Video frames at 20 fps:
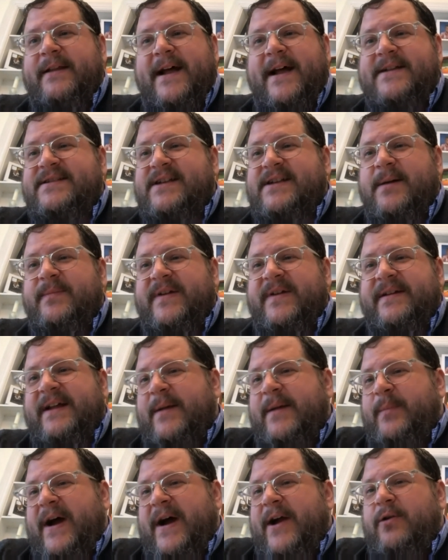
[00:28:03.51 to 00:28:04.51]
That's something
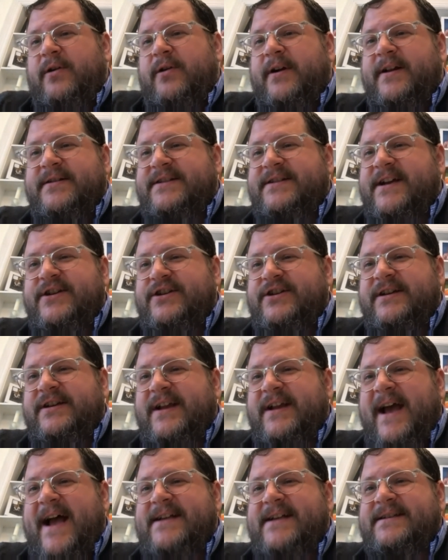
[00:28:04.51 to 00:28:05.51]
that my organization
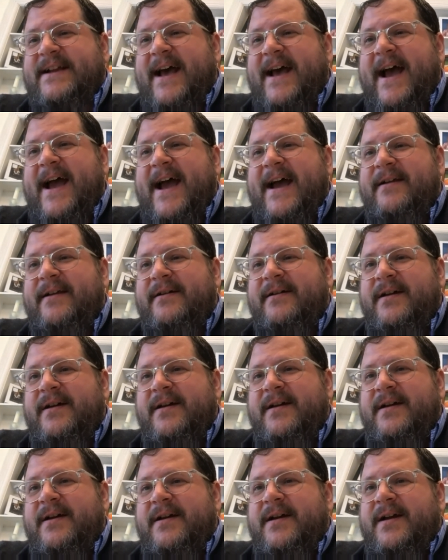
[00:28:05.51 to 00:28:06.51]
hasn't had,
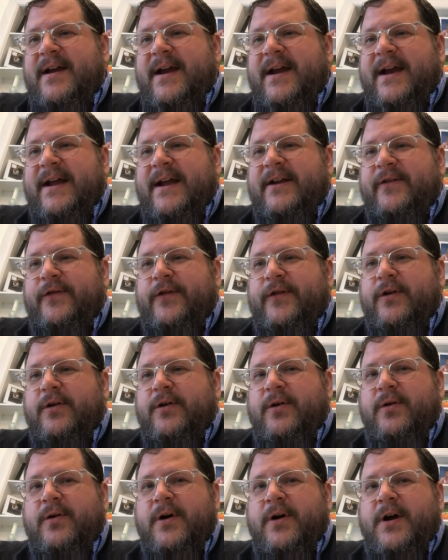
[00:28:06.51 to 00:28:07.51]
and
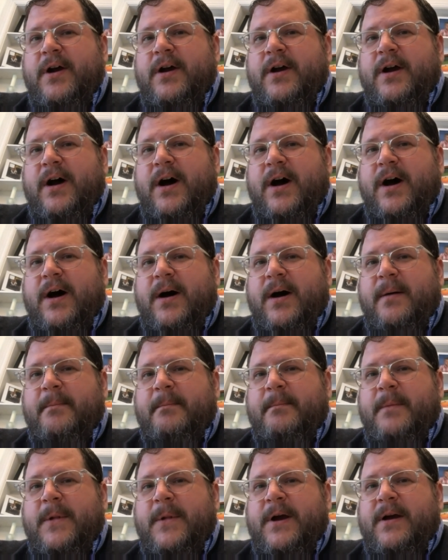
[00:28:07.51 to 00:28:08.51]
so
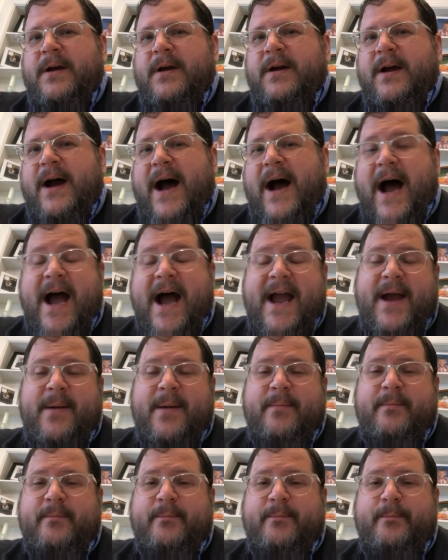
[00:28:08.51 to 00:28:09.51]
I
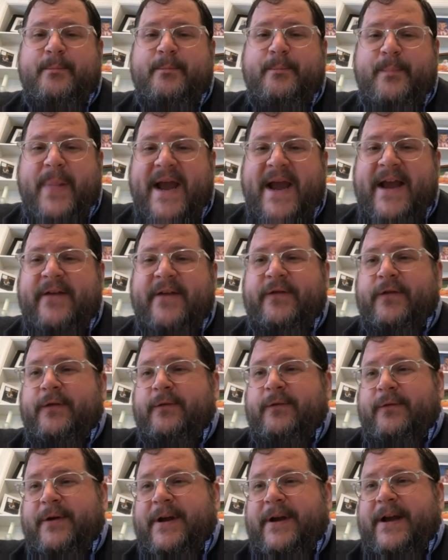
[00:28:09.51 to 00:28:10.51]
am
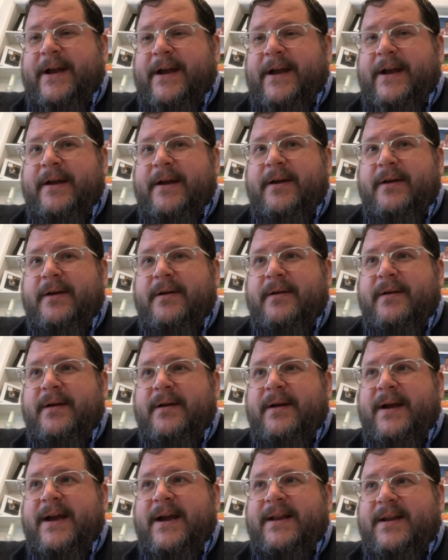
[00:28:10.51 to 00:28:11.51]
basically
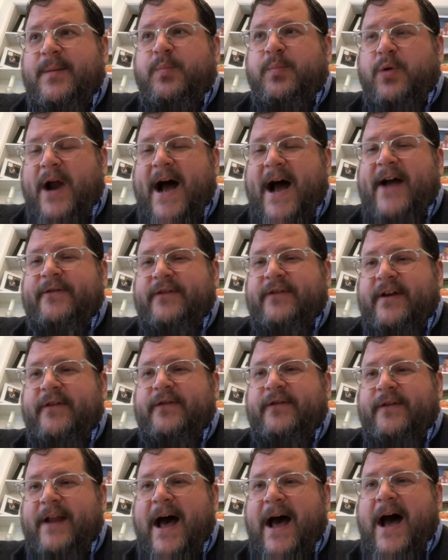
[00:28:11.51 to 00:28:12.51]
in the
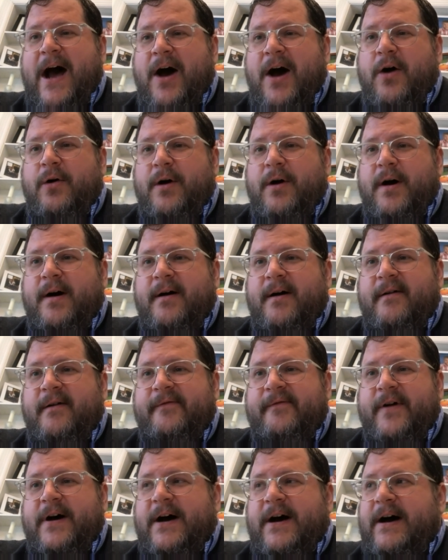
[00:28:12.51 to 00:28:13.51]
process now of
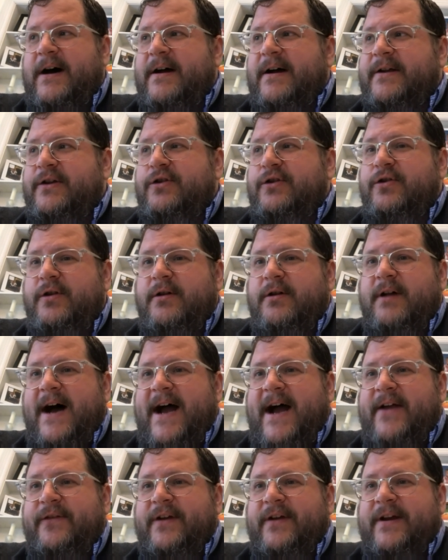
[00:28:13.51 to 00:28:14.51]

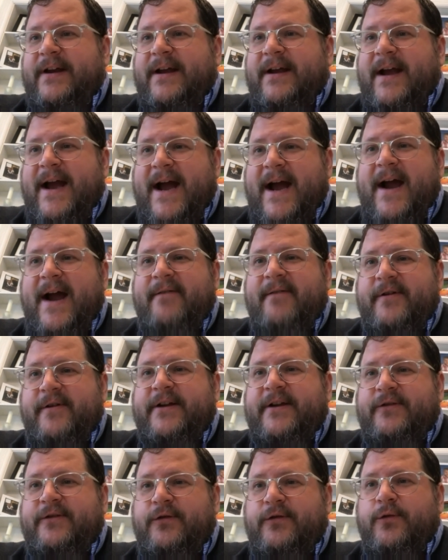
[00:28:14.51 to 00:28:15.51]
utilizing
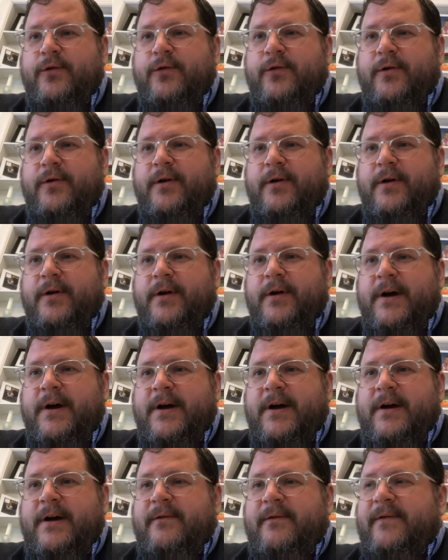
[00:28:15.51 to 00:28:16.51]
every tool
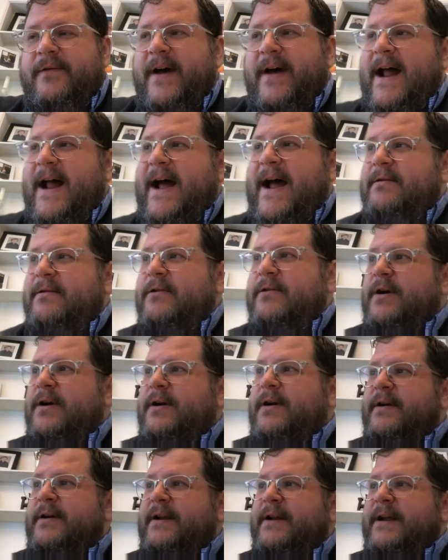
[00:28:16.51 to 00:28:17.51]
that I
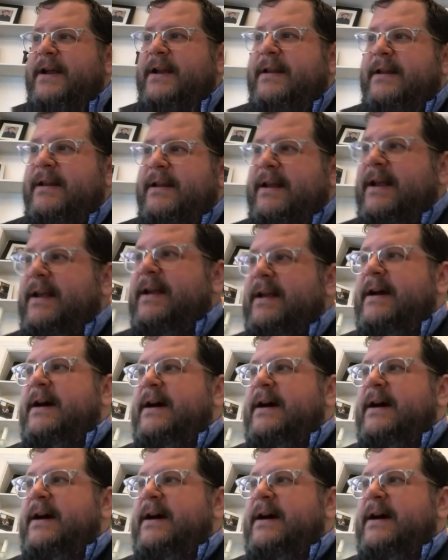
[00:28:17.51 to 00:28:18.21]
learned in the